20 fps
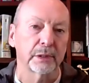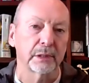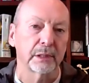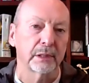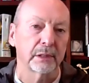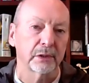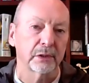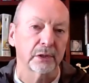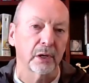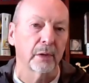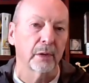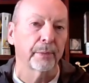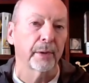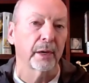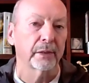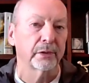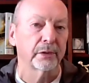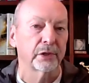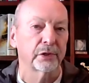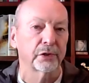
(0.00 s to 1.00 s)
because we
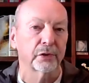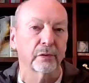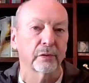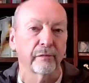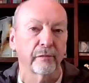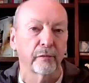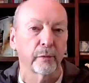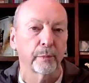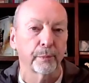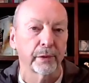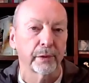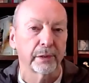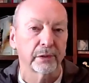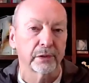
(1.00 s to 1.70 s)
needed to up our digital